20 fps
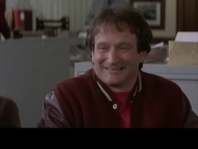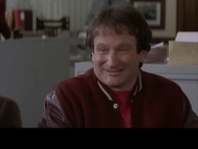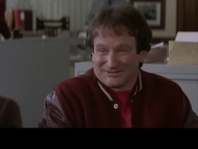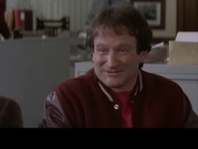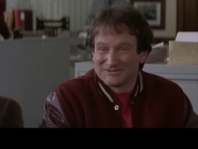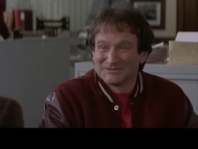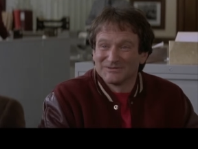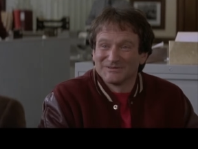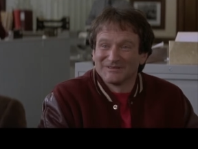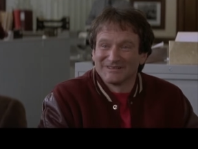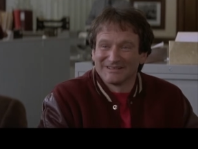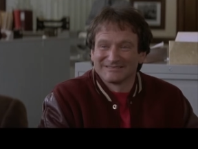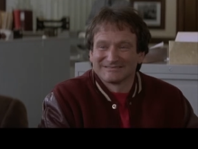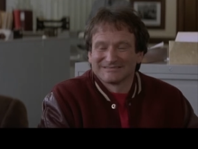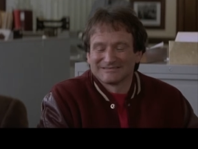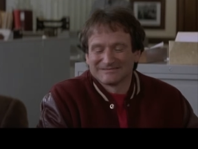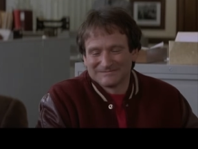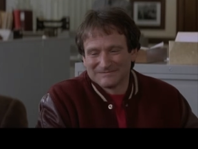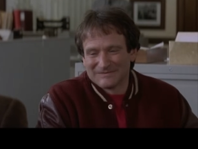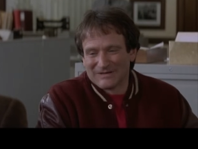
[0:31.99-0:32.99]
I do.
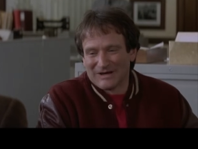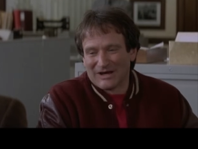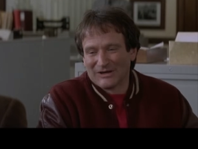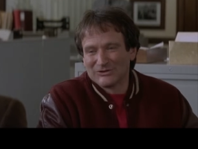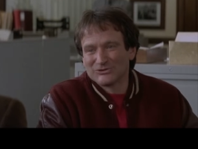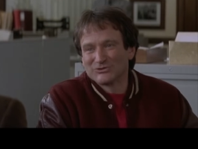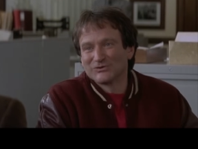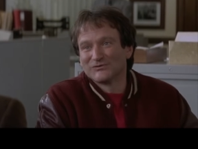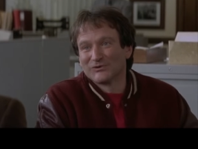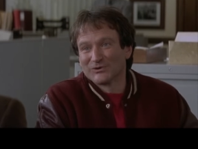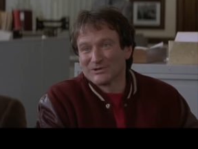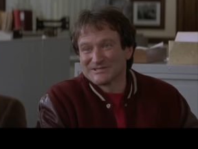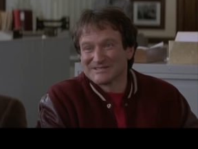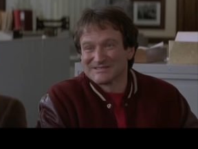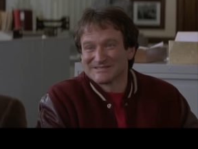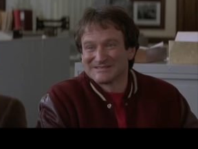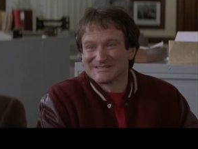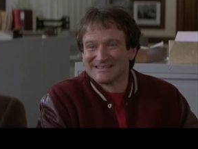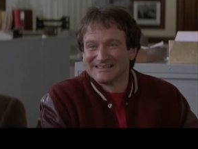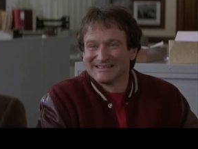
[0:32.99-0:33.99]
I, I do
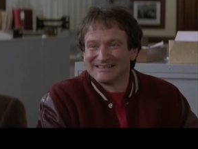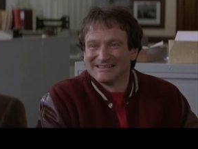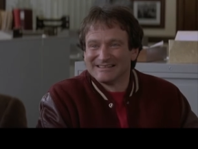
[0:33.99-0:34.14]
voices.